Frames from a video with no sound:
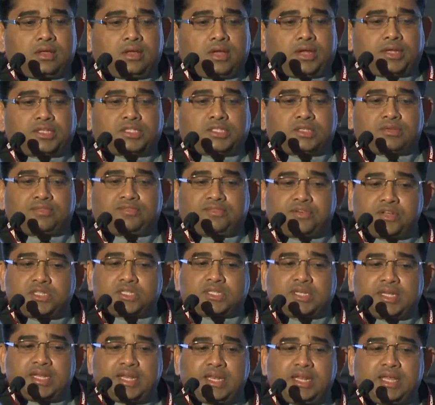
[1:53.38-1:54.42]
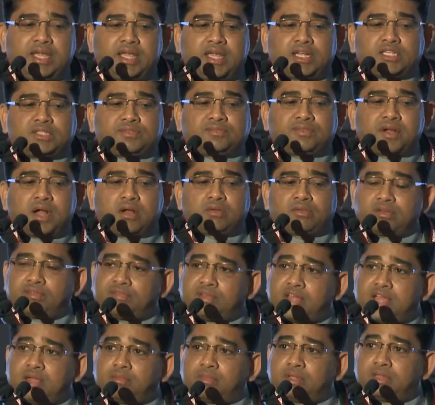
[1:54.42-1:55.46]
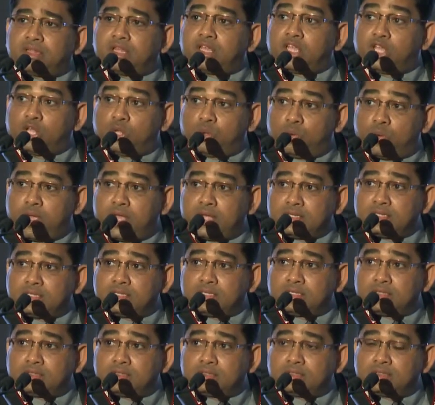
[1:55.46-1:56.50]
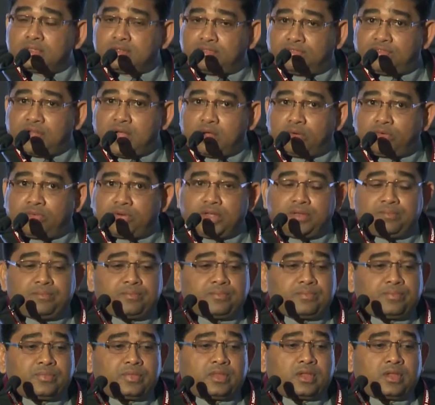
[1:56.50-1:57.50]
It's the first leading edge foundry fab in the US, the foundry.